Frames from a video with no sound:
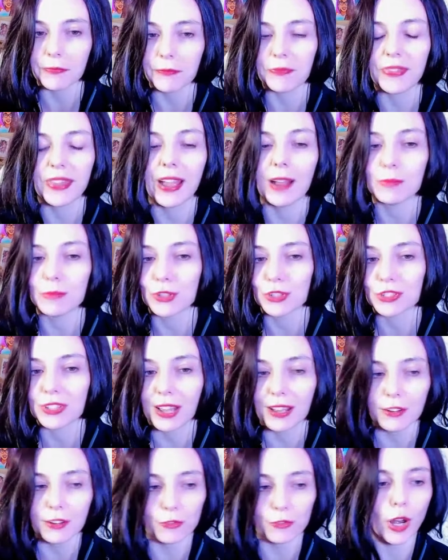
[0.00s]
I'm just
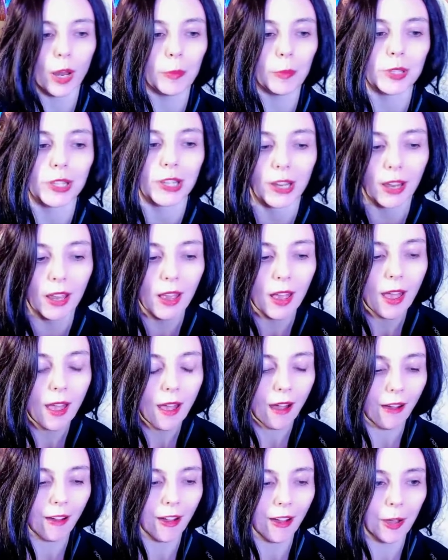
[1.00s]
kind of rambling.
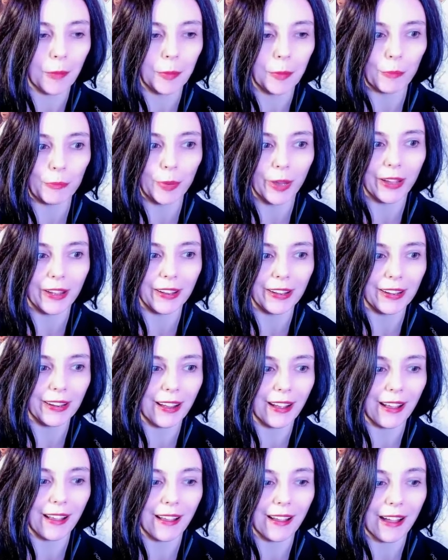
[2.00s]
Um, but
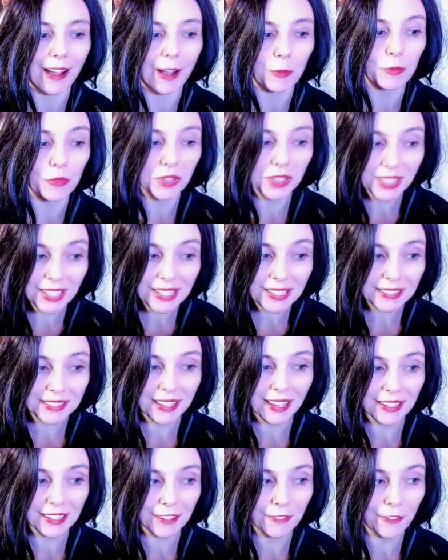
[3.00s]
I'm really
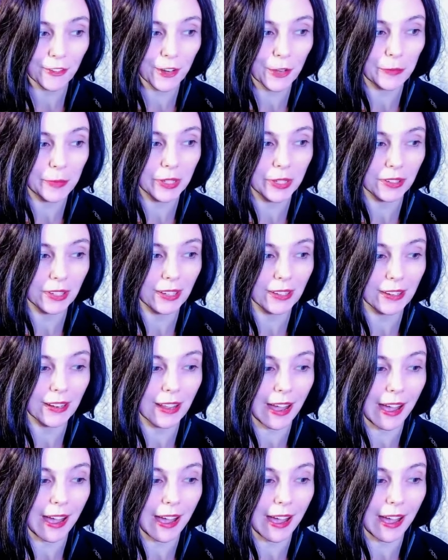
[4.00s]
excited for Khameleon.